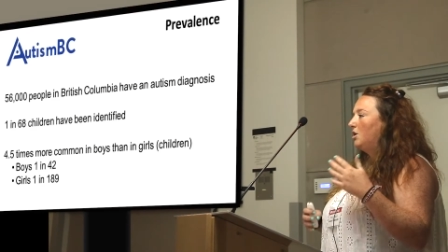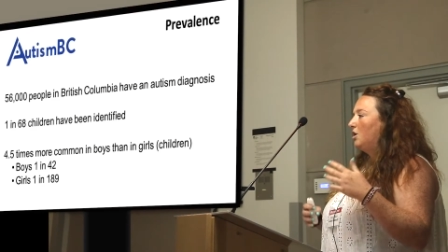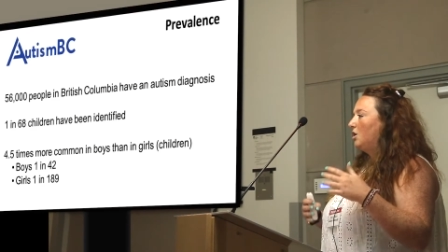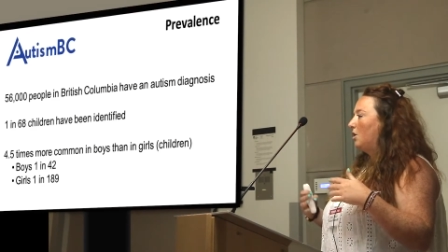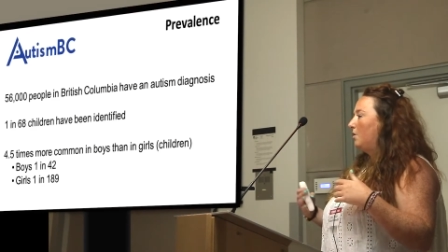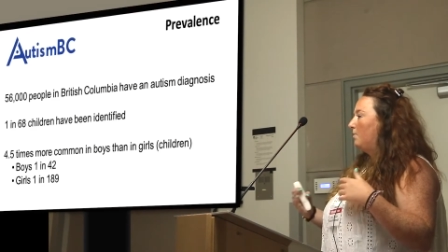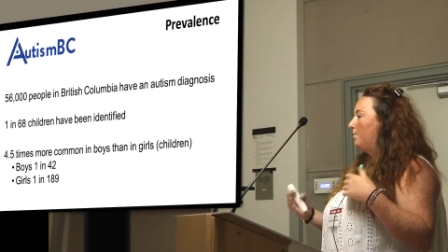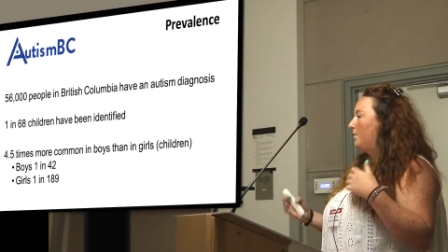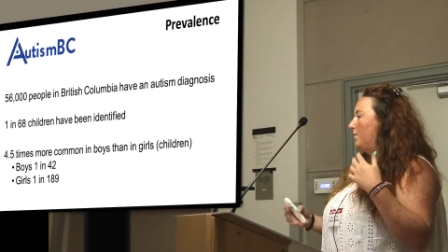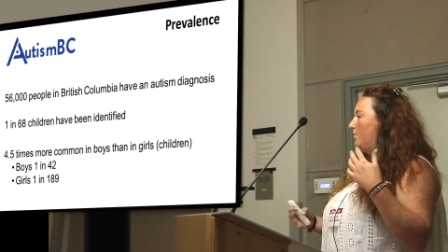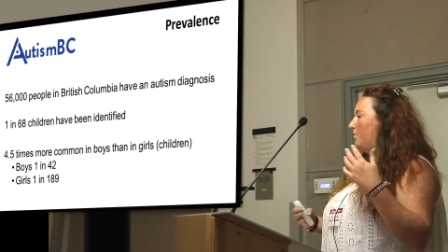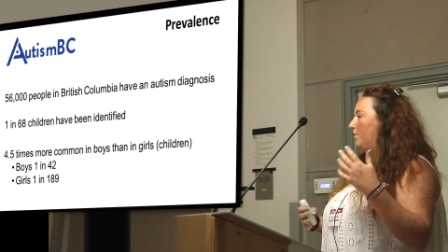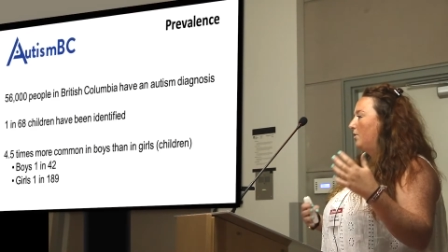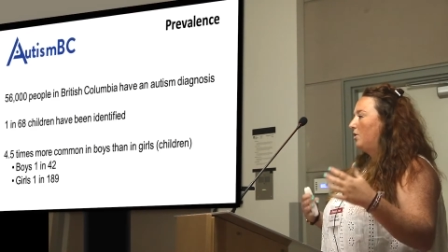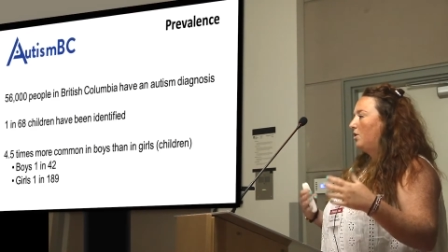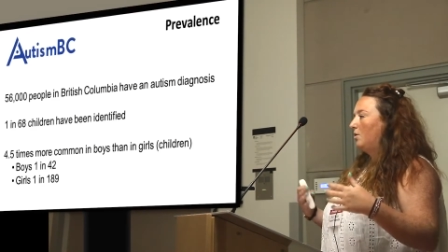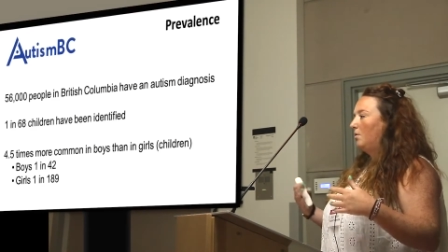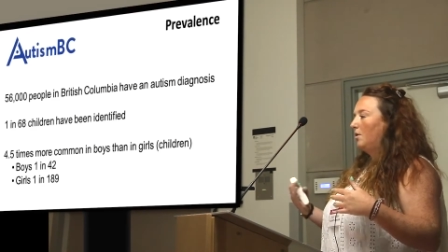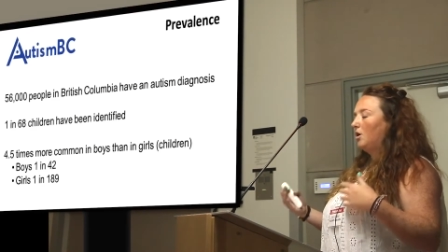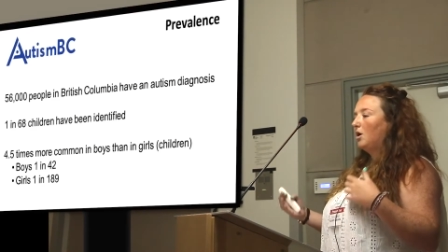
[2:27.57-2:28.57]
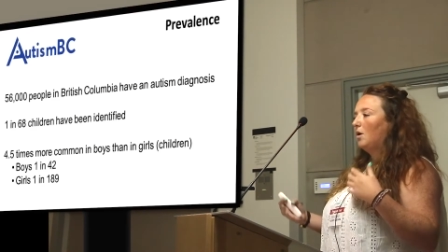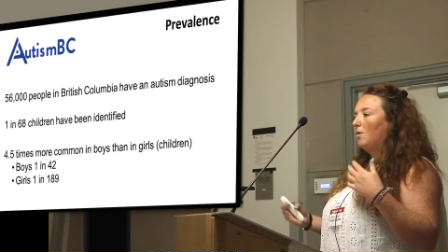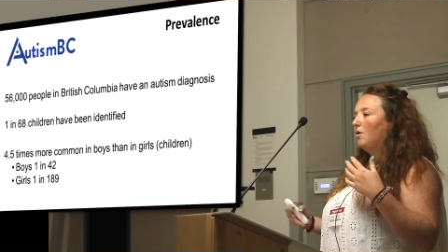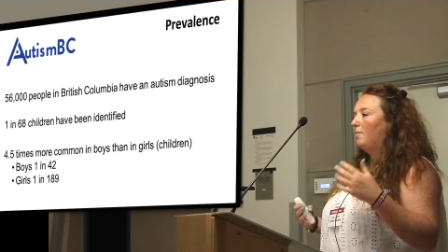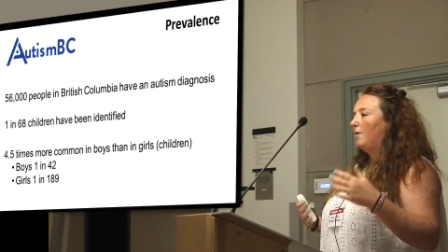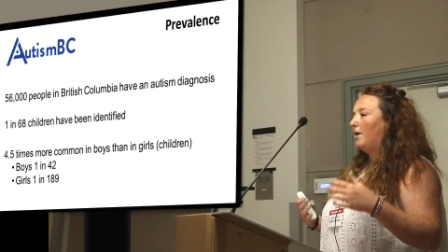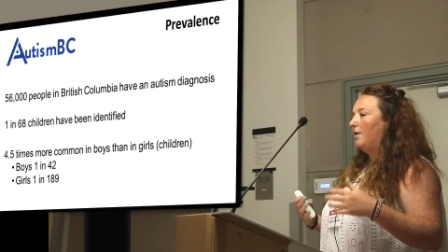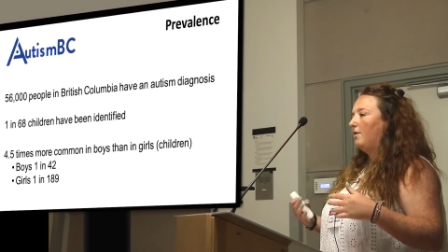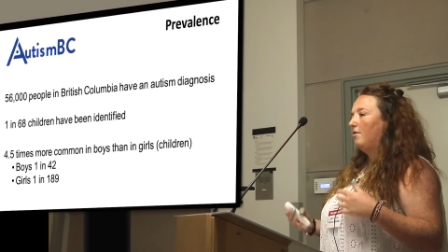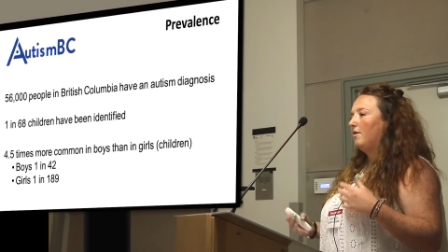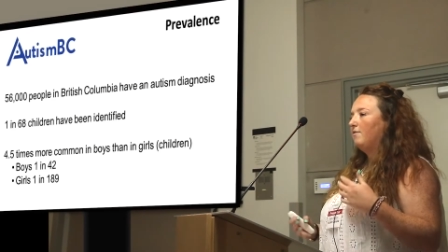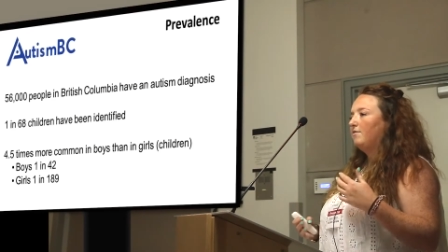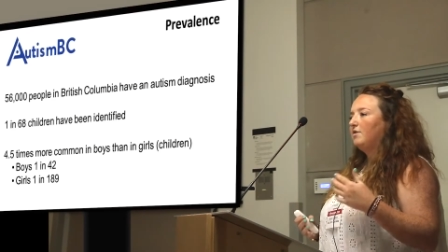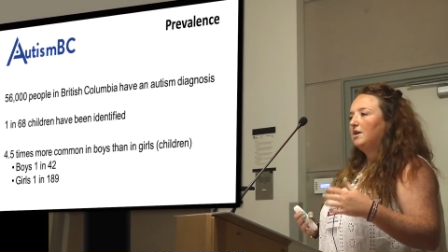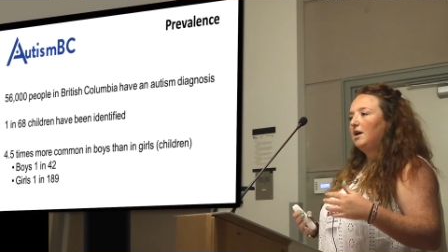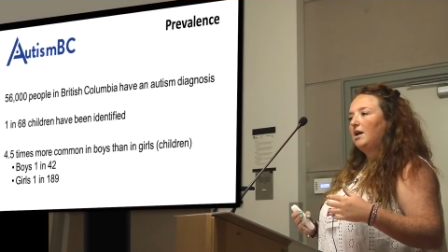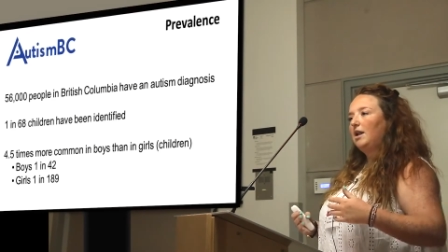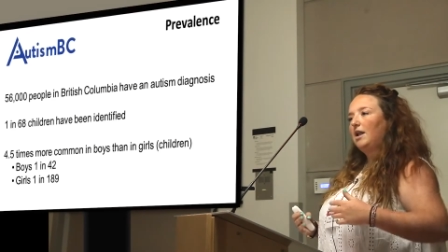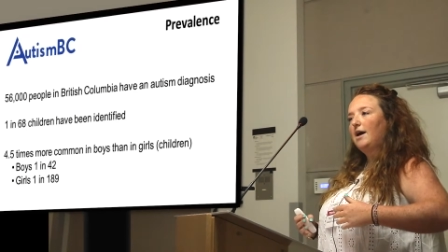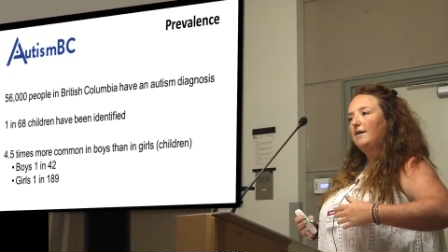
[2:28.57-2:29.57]
you know, people who are going about their
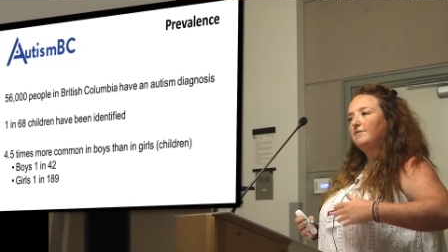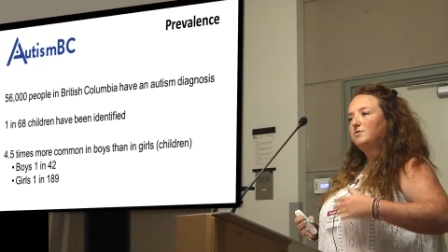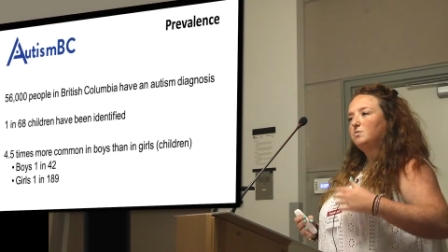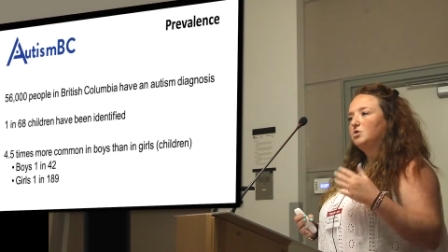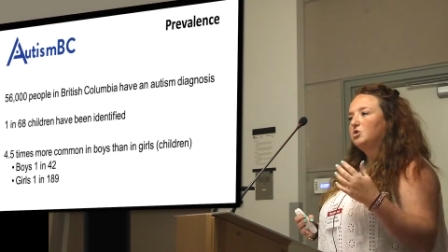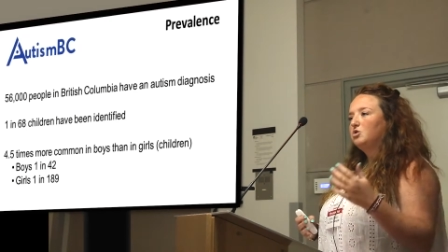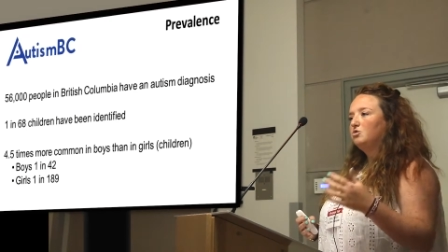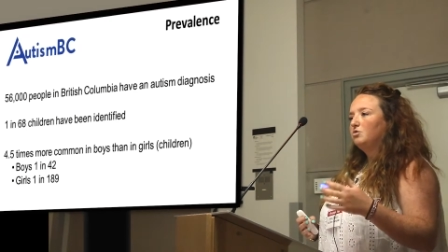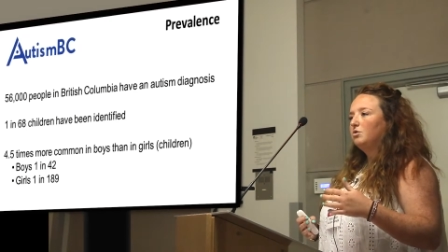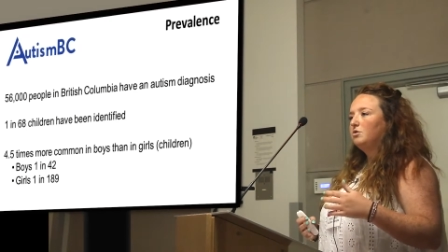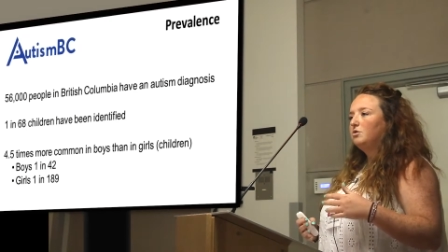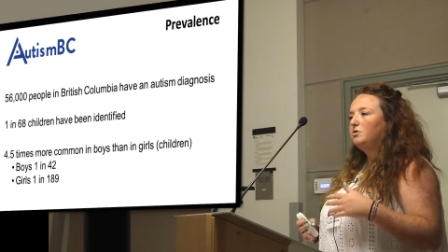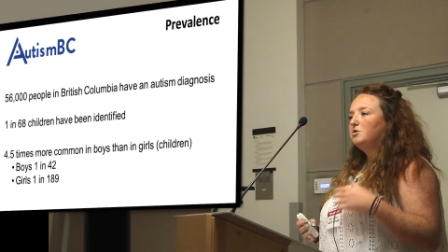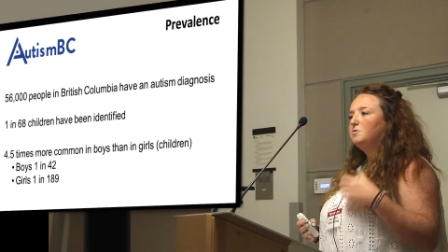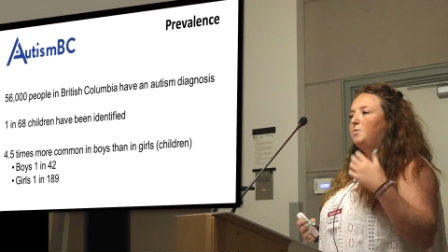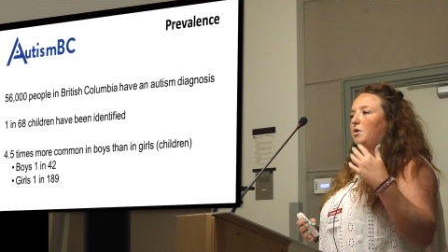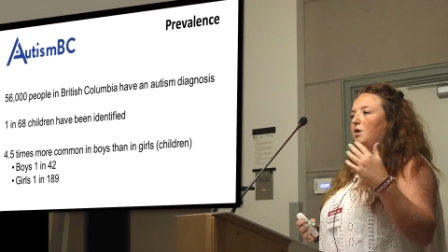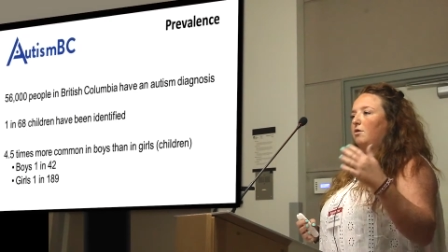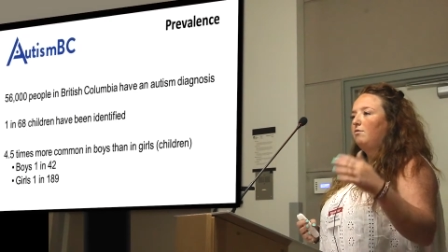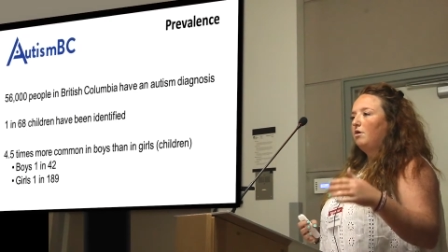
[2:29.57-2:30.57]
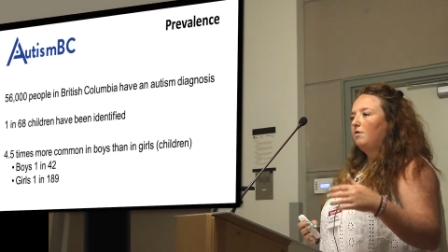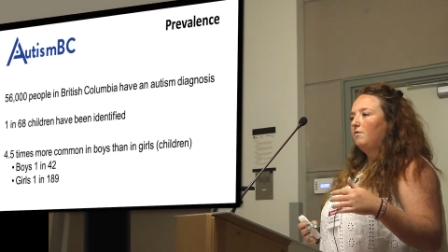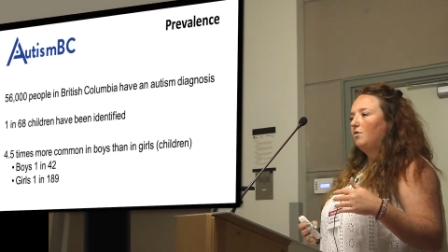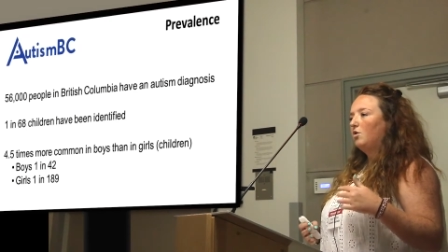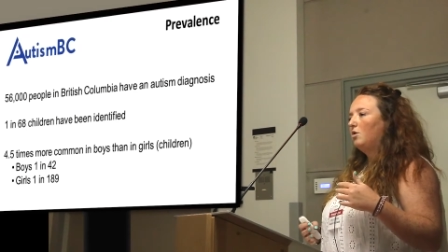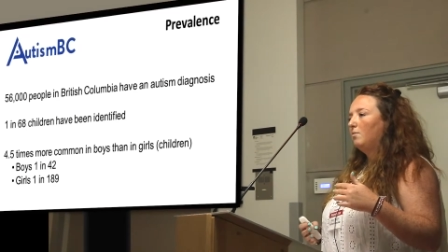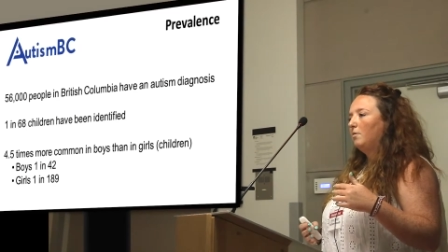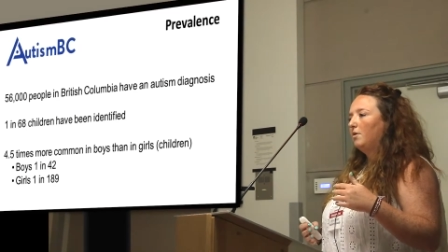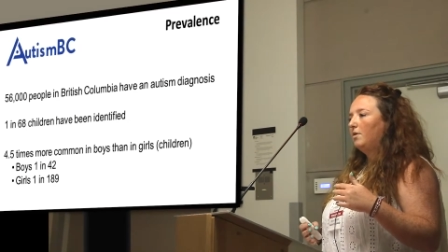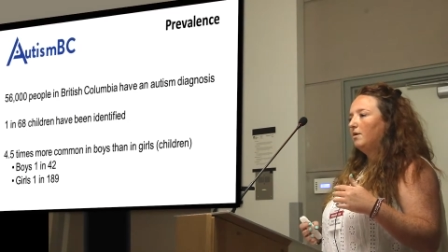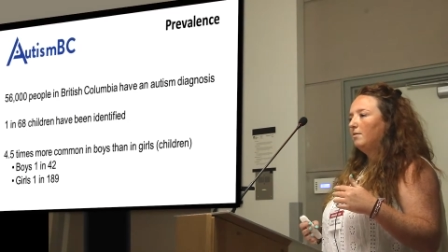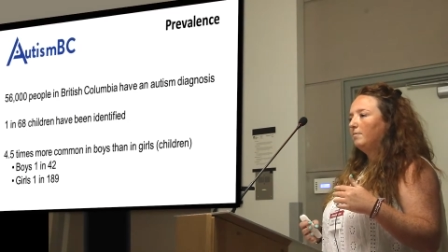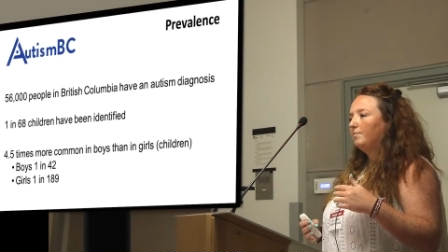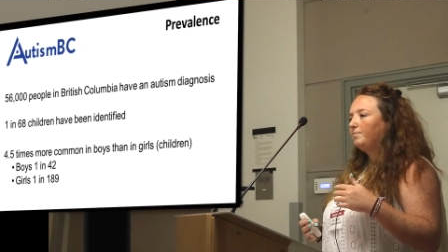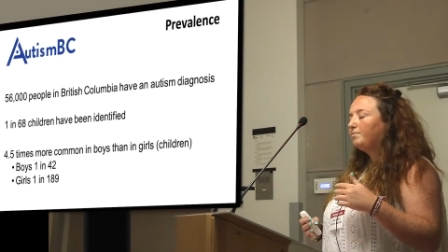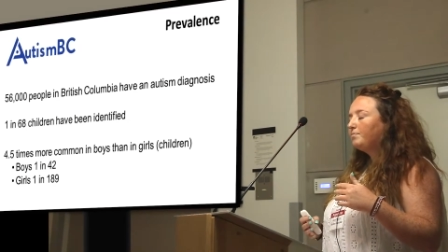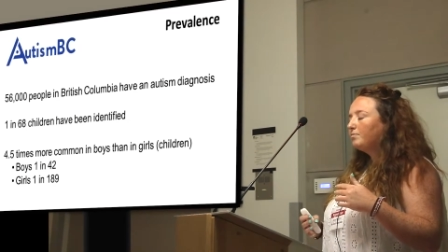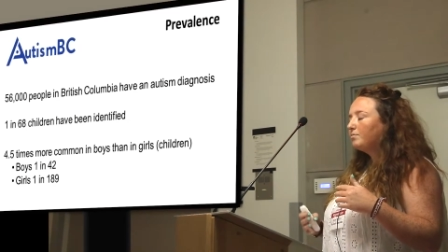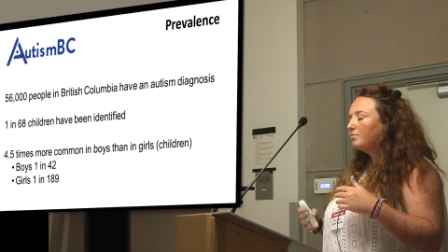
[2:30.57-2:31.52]
everyday lives with struggles but are overcoming them.